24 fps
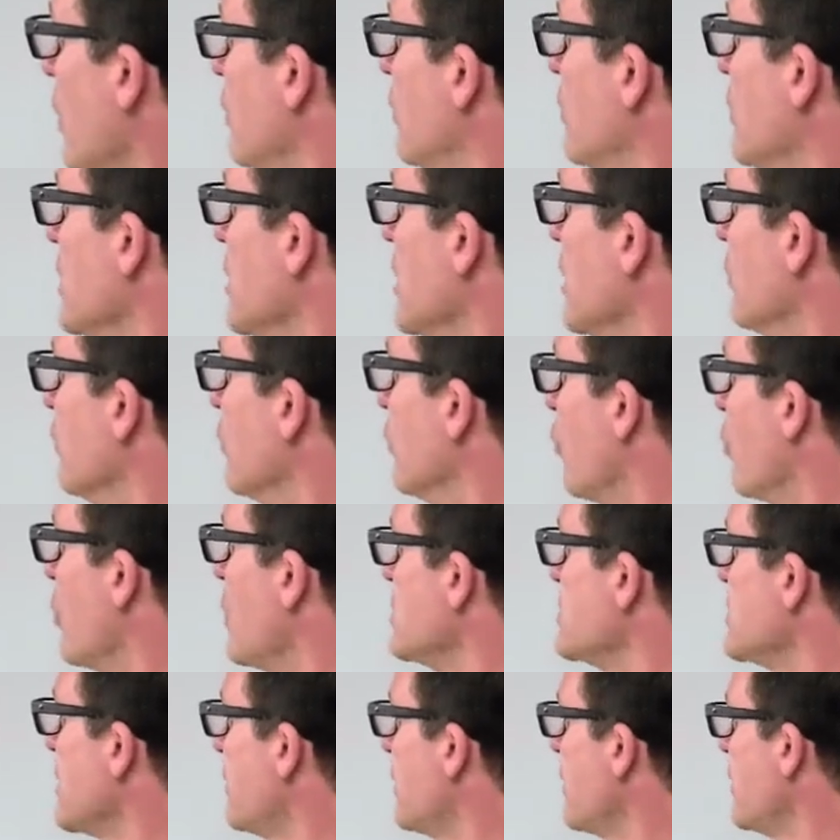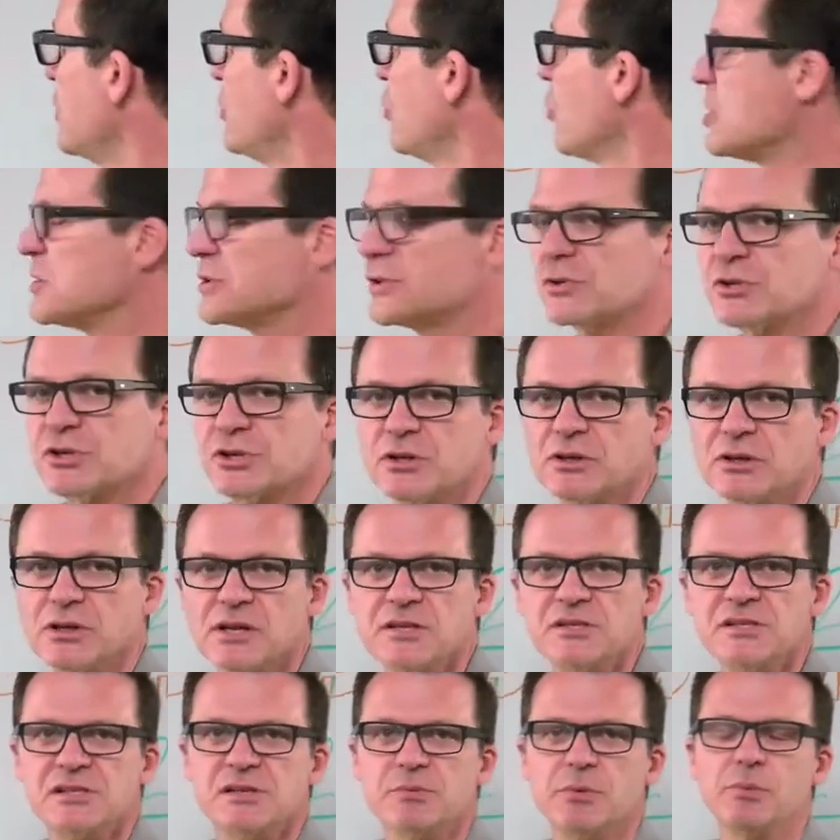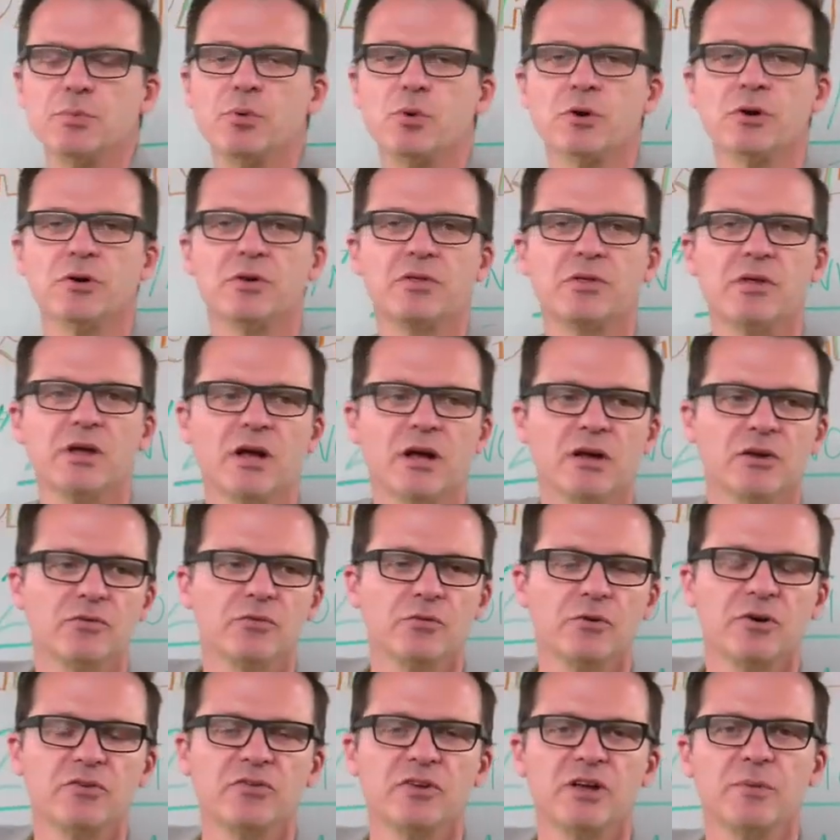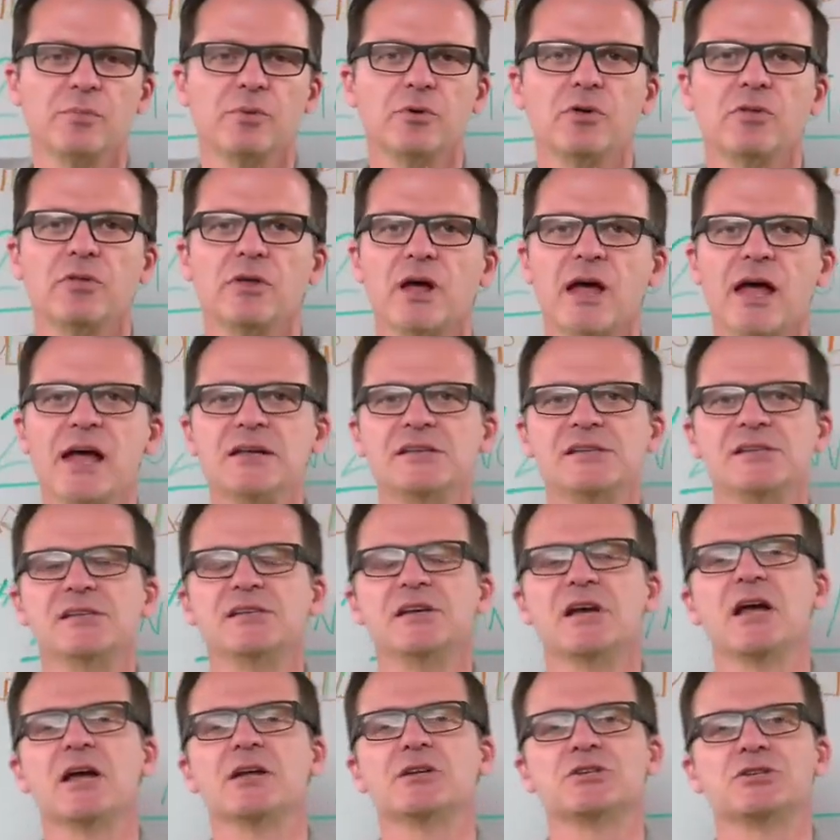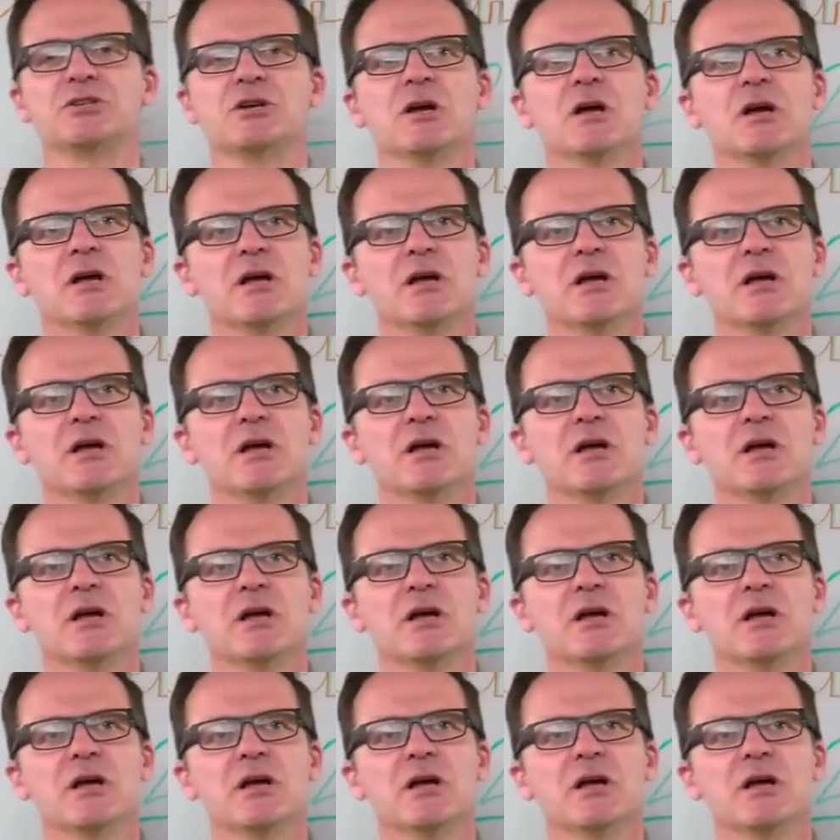of the invoice, I think you also should list some important things. For example, the ACH